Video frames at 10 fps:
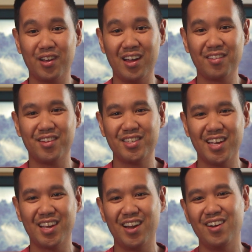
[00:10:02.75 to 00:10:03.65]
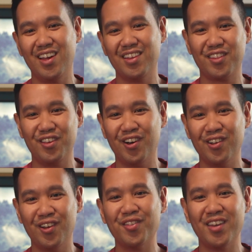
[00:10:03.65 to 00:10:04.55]
you guys, take care, and see
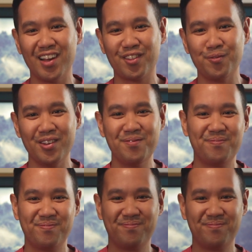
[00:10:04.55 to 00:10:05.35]
y'all on the next one.